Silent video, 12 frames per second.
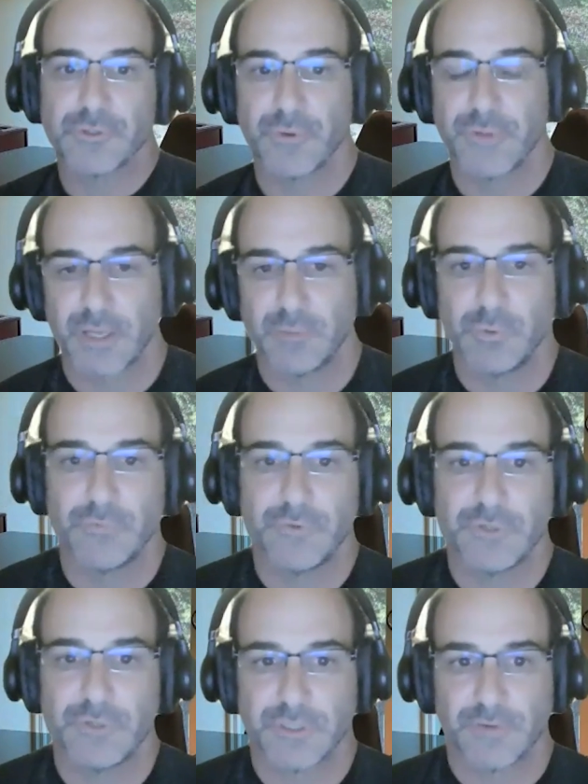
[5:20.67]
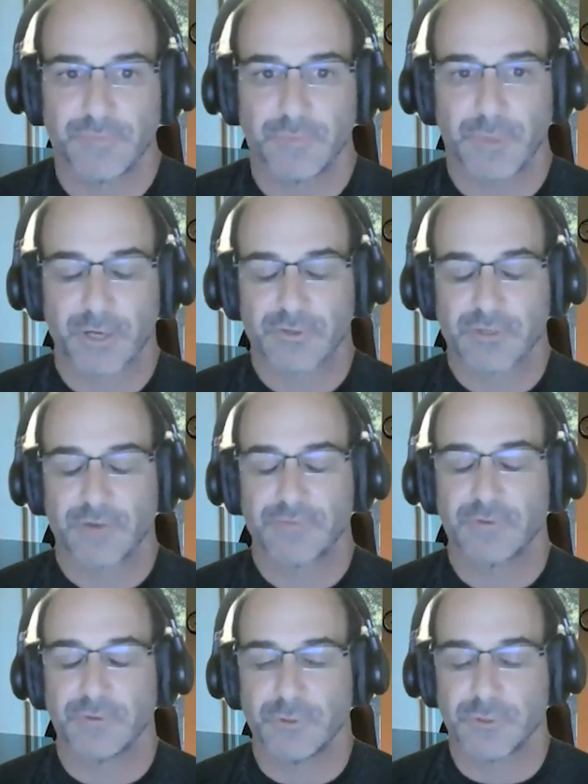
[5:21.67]
So they can move into different Microsoft
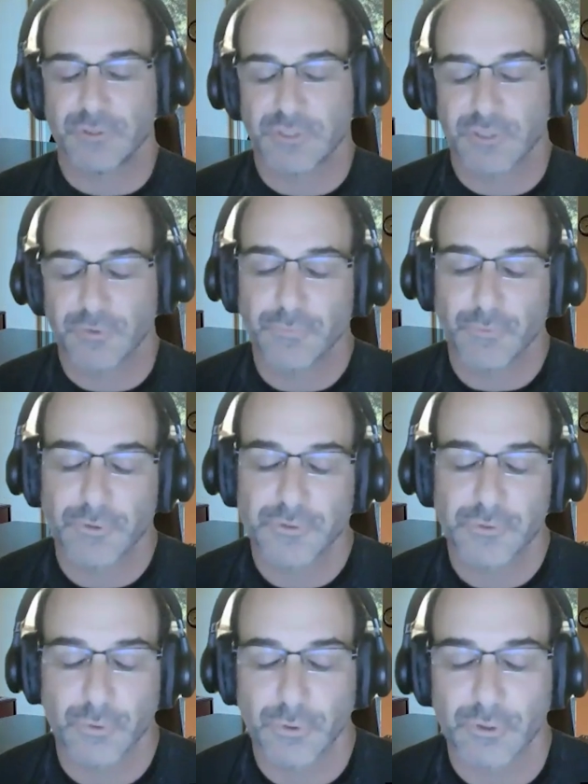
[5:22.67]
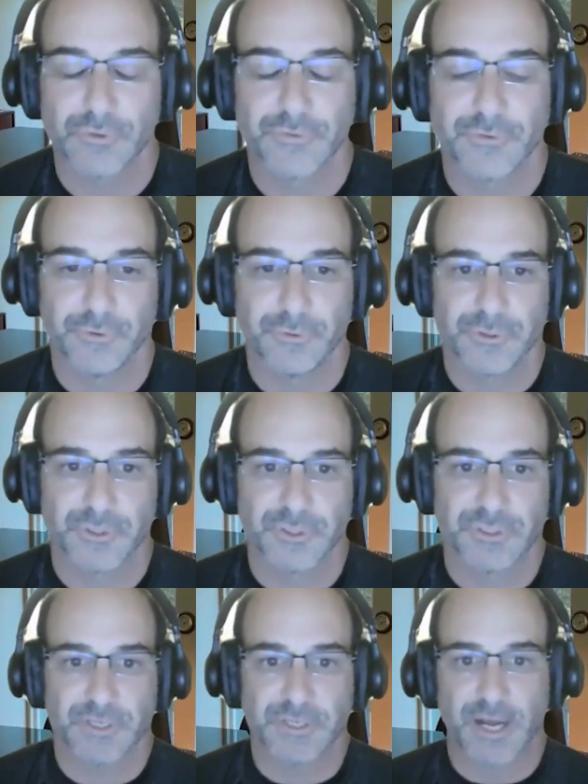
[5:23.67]
solutions, Salesforce, Oracle
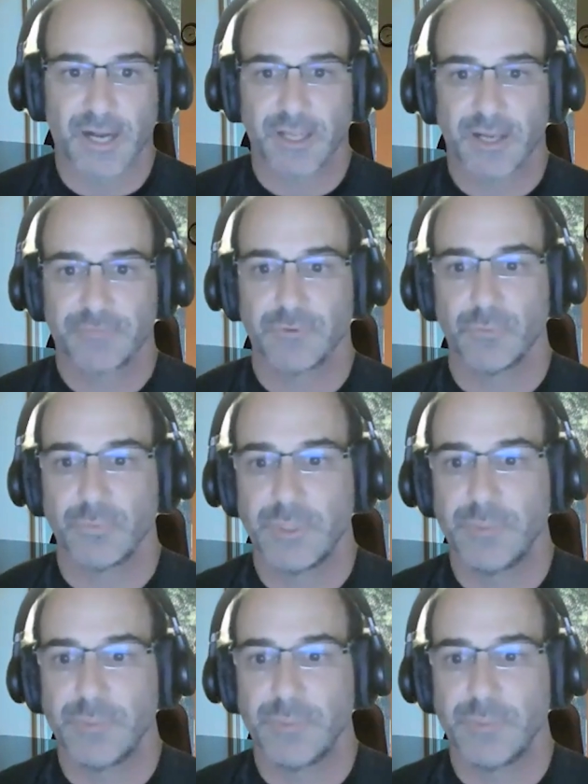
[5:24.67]
solutions, and not have to